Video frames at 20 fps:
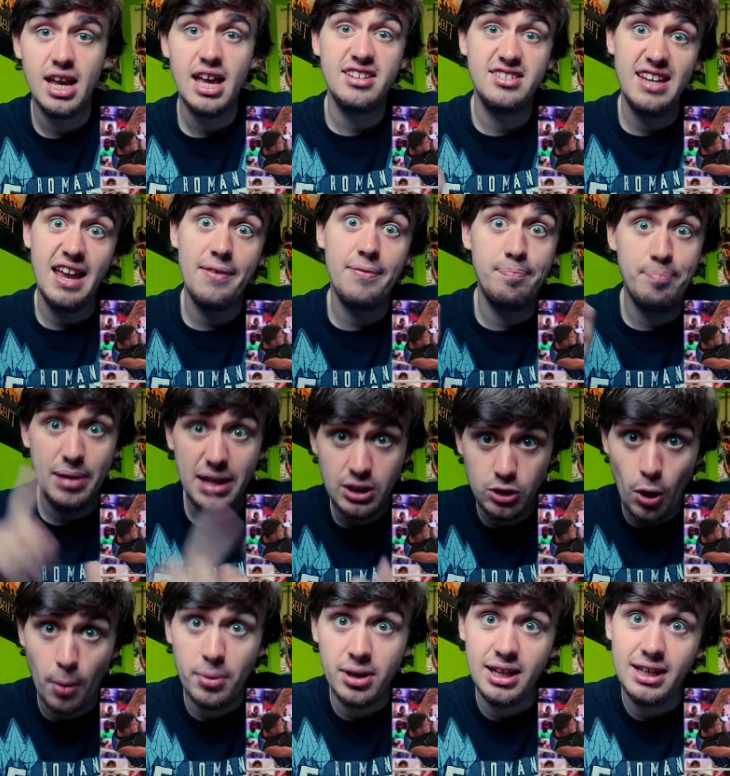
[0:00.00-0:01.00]
Seth beat
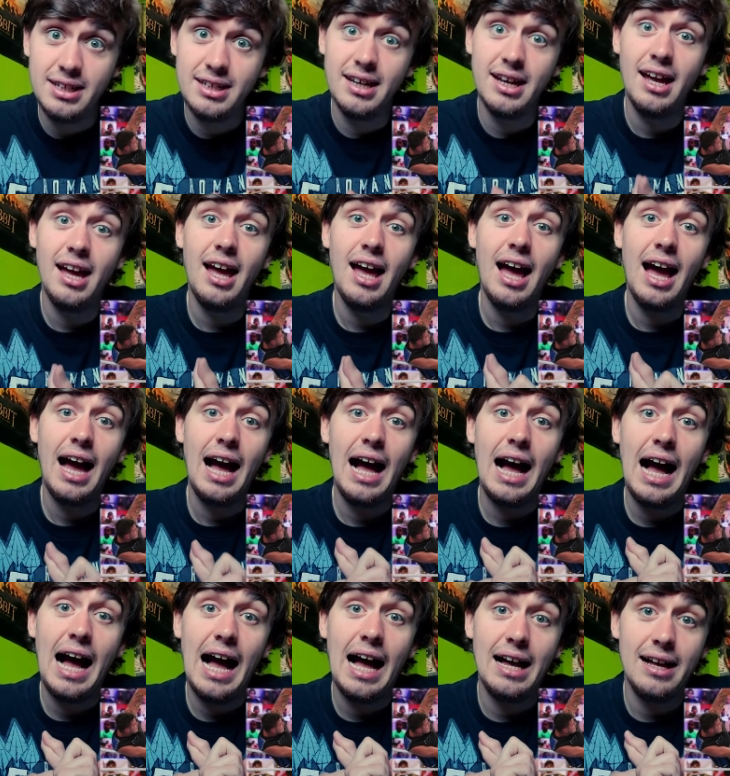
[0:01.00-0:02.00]
Dominic
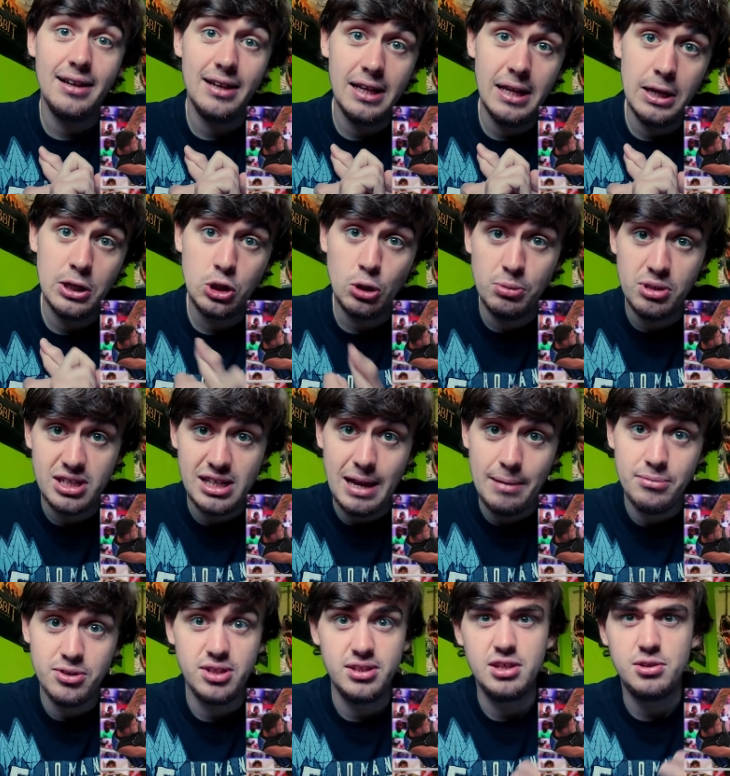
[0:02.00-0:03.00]
at
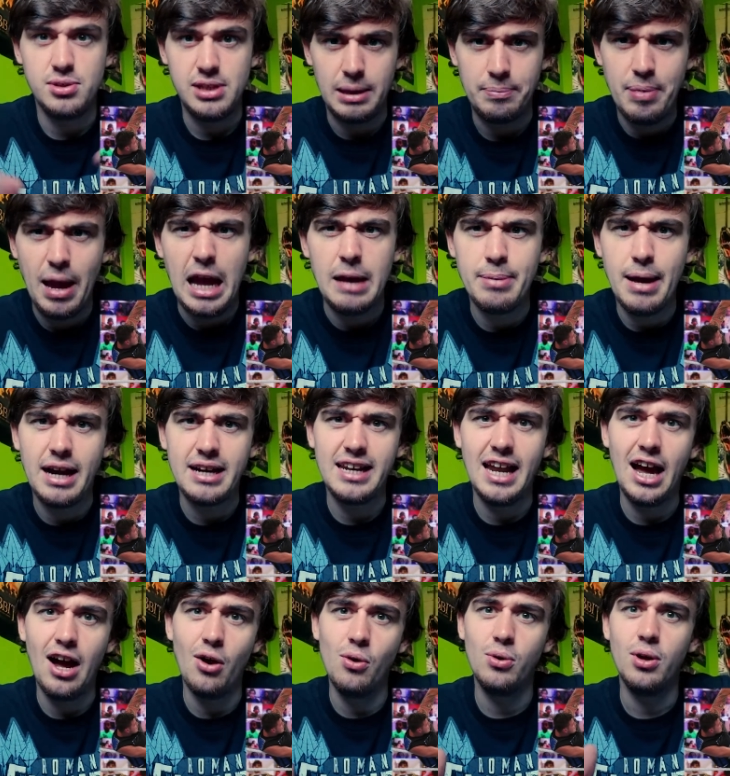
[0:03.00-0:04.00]
SummerSlam. So this was like payback
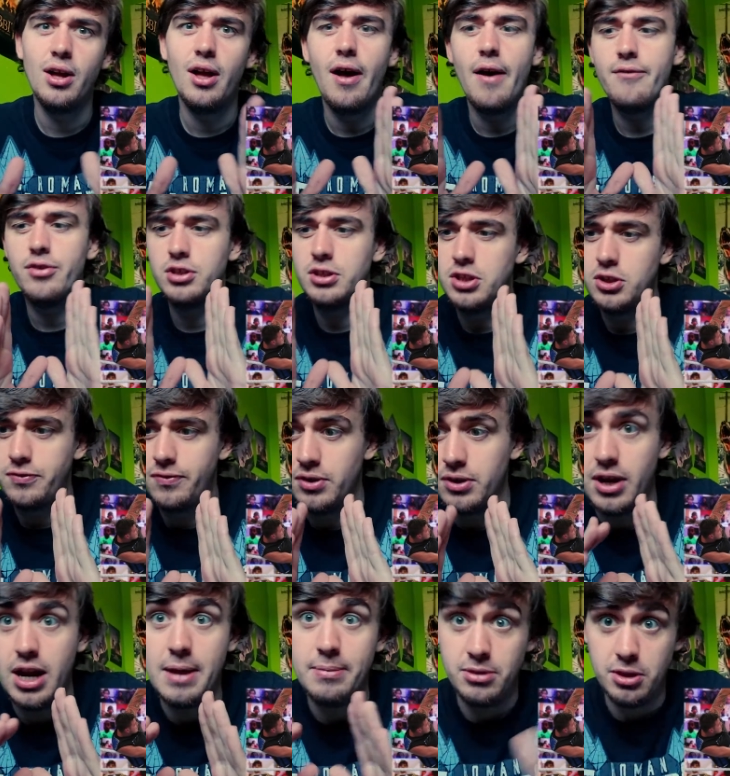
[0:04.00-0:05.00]
now for the
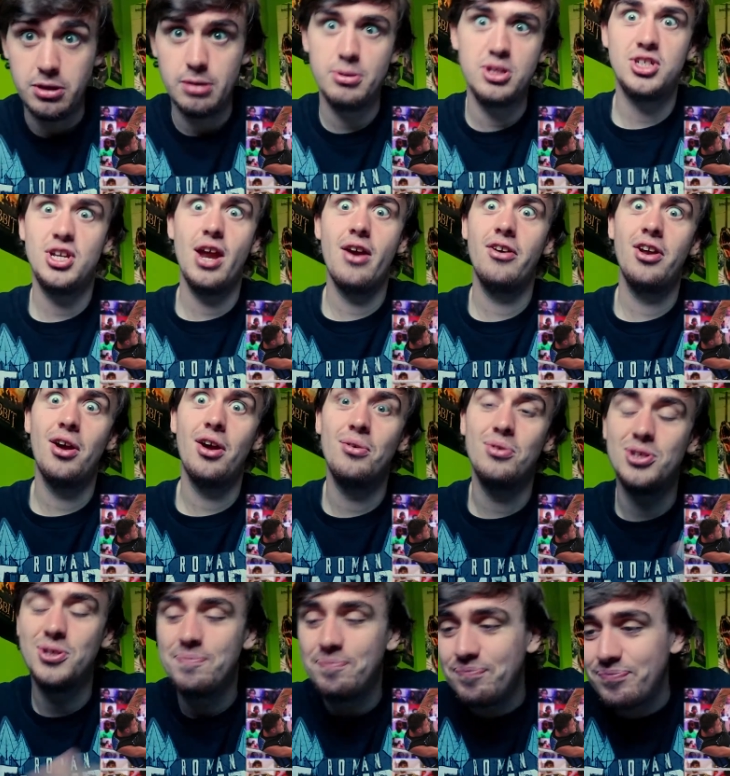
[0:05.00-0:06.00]

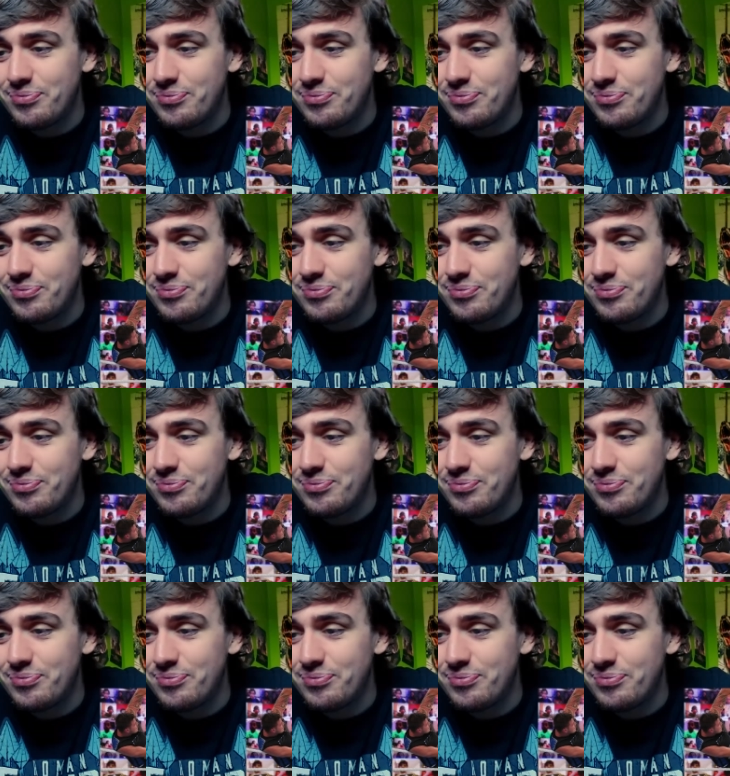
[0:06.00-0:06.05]
Mysterios.